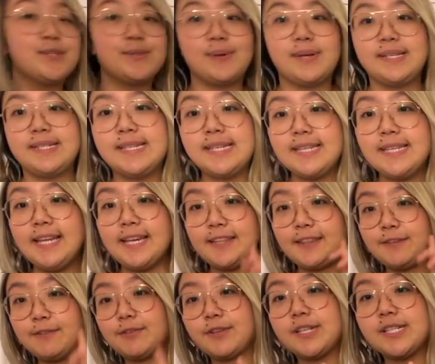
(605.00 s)
So I did
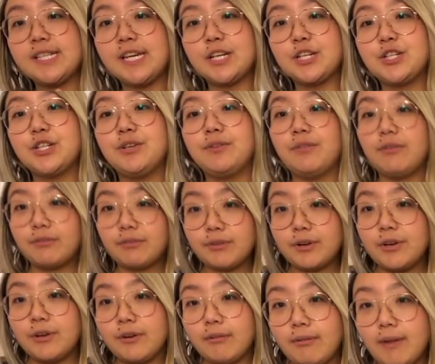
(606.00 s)
like the first section of the
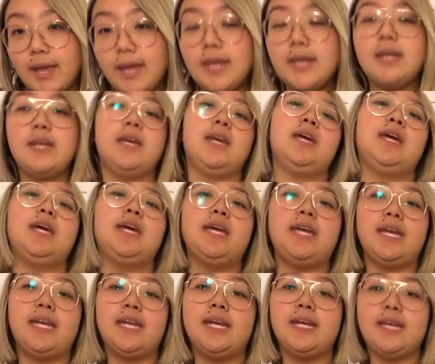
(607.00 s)
free your fade
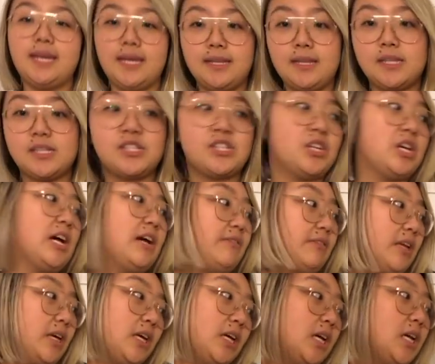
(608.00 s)
in it, and I still
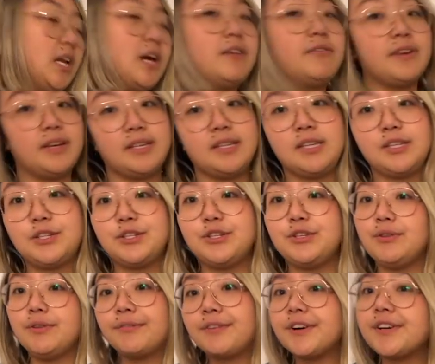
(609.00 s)
have like enough, I think, to
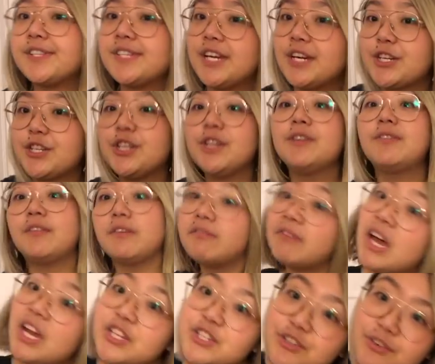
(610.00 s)
do the first section of the
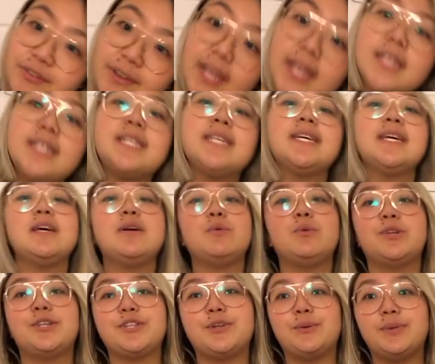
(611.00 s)
find your fade,
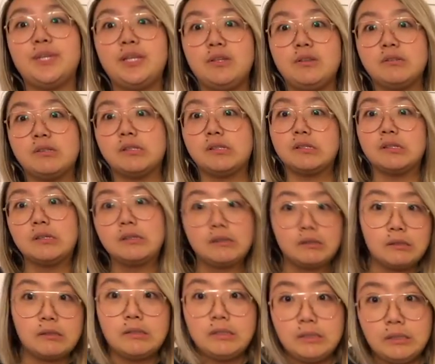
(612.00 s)
which only uses like
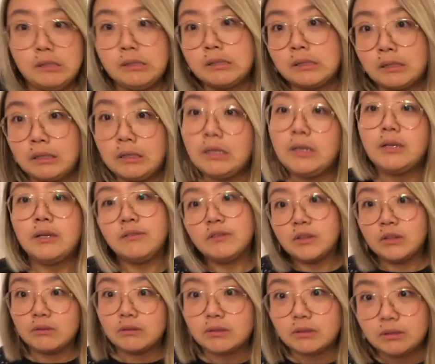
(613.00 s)
a teeny tiny,
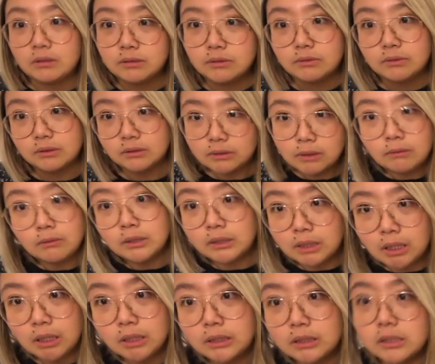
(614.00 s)
even though it calls for 7
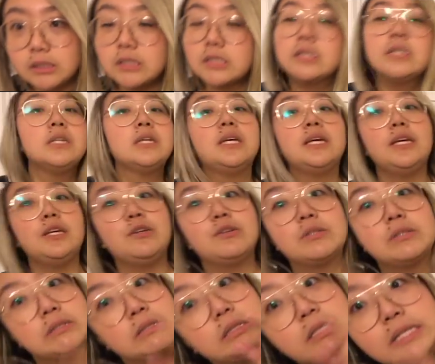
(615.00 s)
colors, it
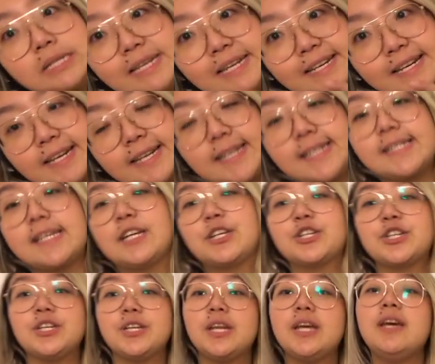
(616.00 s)
uses a teeny tiny
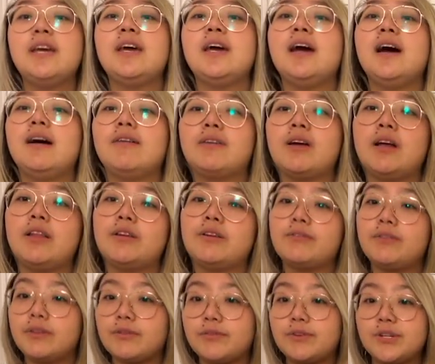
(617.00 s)
section of color
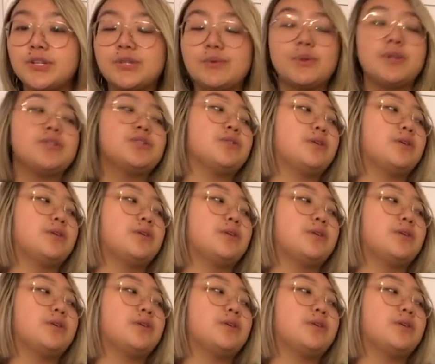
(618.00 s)
for the first one.